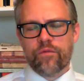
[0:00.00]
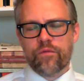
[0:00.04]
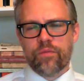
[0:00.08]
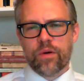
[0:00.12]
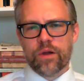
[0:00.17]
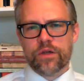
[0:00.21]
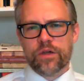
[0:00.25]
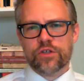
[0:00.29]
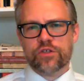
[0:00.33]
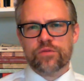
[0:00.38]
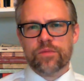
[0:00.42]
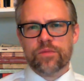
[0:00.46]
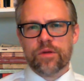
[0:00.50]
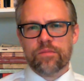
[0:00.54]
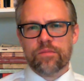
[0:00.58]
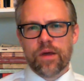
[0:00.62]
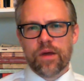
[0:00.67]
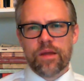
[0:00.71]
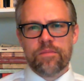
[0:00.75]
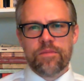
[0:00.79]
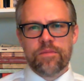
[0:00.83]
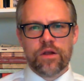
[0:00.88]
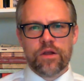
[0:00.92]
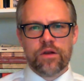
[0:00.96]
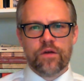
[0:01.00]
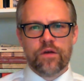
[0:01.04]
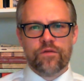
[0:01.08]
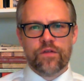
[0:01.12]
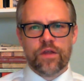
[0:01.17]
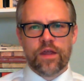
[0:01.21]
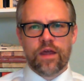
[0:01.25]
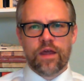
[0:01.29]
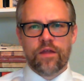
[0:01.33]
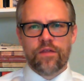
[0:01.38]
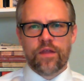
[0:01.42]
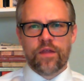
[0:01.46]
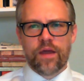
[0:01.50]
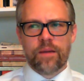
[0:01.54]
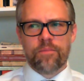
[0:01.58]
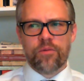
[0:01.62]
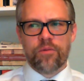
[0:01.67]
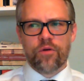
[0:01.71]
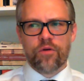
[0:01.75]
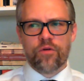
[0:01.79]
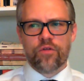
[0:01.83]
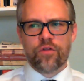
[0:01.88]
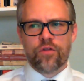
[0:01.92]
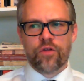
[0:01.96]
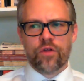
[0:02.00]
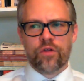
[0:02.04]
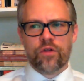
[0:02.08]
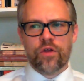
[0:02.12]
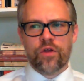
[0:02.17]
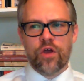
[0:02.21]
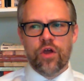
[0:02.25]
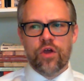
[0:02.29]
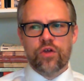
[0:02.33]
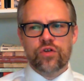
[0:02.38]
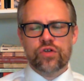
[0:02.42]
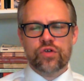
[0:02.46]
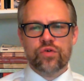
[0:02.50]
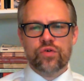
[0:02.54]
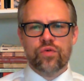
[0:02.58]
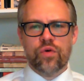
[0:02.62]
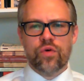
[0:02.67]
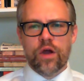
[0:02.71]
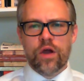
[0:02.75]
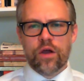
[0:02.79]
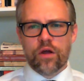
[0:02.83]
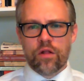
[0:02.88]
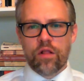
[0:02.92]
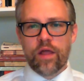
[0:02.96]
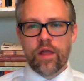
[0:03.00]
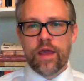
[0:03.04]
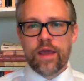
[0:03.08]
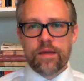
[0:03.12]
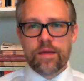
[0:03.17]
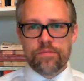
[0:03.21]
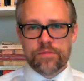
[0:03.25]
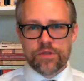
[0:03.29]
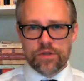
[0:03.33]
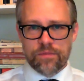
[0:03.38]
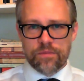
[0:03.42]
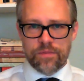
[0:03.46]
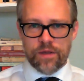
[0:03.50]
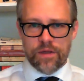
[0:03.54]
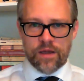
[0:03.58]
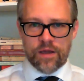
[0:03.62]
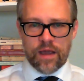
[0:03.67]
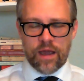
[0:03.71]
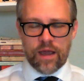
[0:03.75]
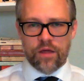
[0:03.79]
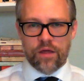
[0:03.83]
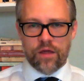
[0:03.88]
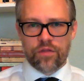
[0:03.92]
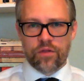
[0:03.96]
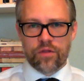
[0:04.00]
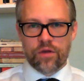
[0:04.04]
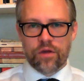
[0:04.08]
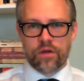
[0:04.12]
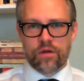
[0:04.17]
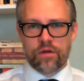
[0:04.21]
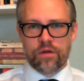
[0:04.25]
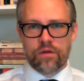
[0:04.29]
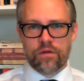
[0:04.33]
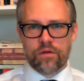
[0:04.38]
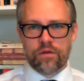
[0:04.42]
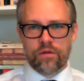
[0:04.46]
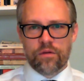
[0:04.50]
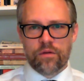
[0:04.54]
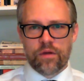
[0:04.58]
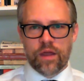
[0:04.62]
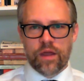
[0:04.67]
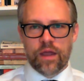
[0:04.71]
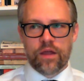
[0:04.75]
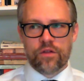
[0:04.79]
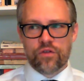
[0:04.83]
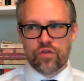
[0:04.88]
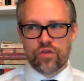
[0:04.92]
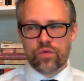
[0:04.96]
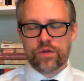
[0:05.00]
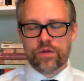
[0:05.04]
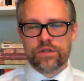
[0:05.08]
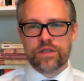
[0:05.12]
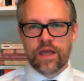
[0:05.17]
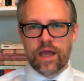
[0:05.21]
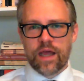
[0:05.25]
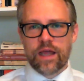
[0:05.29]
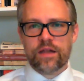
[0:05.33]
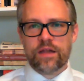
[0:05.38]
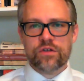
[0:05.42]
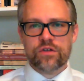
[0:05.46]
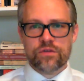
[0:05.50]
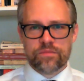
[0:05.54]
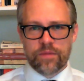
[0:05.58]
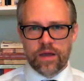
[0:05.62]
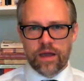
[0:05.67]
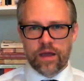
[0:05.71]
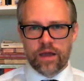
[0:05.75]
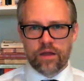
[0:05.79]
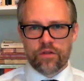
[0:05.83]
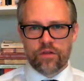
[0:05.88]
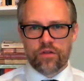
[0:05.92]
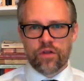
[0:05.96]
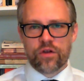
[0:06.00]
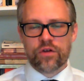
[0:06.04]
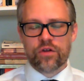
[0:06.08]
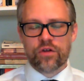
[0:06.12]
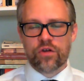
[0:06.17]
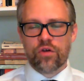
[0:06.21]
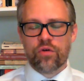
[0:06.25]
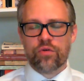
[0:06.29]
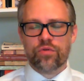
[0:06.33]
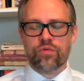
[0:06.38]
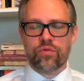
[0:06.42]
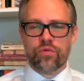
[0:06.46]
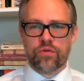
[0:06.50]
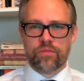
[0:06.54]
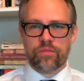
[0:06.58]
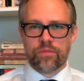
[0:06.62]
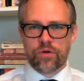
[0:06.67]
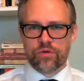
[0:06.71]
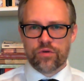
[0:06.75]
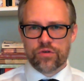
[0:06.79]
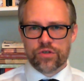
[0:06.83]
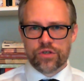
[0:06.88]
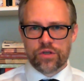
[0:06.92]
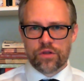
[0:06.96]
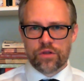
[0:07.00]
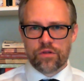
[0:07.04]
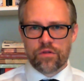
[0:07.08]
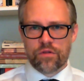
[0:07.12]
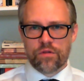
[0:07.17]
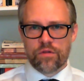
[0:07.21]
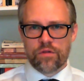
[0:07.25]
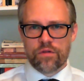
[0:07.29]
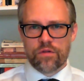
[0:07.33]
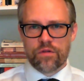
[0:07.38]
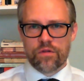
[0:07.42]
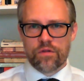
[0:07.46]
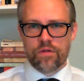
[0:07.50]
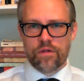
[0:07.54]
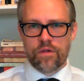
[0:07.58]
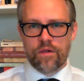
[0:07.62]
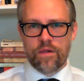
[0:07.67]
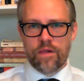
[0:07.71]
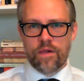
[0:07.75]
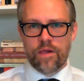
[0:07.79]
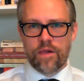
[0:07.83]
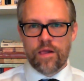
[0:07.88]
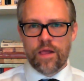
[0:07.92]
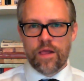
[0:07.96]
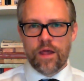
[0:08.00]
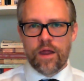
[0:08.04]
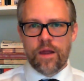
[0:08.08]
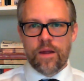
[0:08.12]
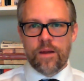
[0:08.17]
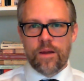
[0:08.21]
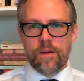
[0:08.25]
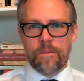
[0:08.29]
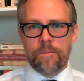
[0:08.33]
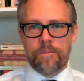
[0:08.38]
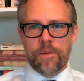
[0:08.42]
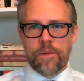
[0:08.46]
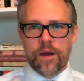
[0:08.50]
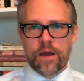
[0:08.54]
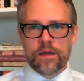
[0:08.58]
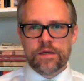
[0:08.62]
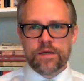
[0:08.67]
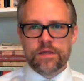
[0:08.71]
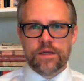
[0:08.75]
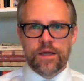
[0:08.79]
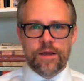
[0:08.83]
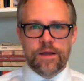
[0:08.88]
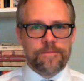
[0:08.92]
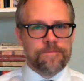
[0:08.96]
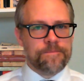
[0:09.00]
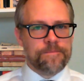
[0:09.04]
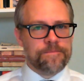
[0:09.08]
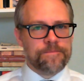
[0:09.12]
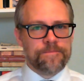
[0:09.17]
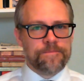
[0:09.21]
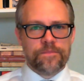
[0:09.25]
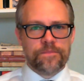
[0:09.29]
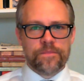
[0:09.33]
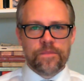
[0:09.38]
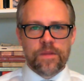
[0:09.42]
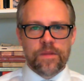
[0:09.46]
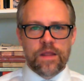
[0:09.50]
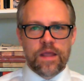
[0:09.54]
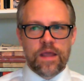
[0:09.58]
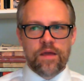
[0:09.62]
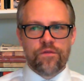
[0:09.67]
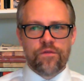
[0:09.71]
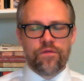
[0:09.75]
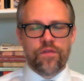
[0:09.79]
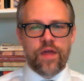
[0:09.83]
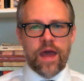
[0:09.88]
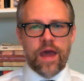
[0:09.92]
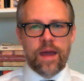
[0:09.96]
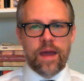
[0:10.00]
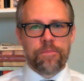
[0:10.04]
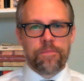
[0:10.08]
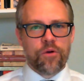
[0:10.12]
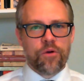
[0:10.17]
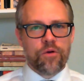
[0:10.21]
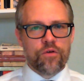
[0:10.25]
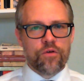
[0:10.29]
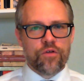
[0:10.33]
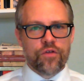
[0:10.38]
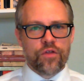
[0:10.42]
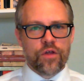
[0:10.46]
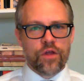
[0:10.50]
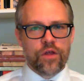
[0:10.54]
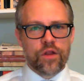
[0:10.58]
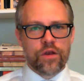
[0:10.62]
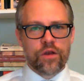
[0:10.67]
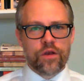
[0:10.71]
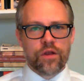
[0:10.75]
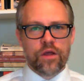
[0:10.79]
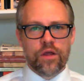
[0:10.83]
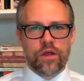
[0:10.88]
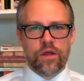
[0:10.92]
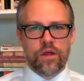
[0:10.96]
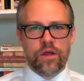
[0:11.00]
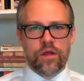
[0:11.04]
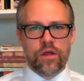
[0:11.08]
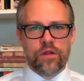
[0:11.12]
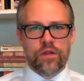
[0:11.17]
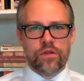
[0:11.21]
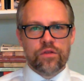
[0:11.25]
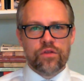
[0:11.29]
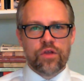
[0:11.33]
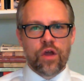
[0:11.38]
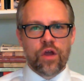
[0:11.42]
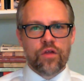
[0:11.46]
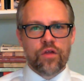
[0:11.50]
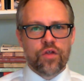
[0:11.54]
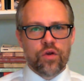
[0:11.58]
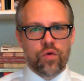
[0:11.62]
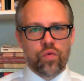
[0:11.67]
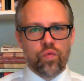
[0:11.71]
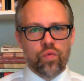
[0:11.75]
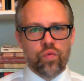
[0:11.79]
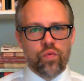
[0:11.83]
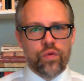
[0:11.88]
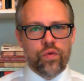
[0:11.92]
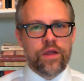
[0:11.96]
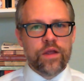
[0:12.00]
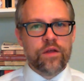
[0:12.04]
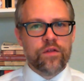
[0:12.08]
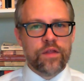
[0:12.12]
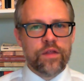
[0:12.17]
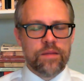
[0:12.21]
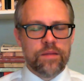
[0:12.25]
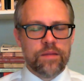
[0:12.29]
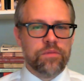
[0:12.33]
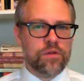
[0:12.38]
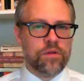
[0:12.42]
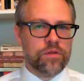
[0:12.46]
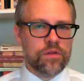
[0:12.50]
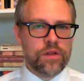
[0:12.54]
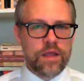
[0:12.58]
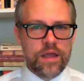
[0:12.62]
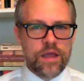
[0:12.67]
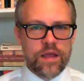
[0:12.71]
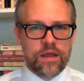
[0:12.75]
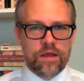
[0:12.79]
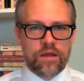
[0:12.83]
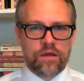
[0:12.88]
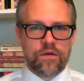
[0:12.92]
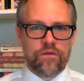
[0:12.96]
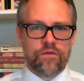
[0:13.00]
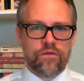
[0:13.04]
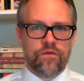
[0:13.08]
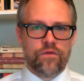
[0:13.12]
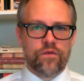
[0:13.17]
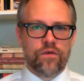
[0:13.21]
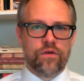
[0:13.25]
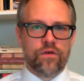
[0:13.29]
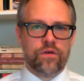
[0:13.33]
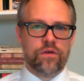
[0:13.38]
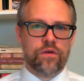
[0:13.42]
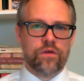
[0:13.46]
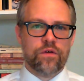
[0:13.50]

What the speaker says: of punishment might be enough to get that person to claim to be a Catholic and to attend Mass and to go through the motions. But if that person doesn't really believe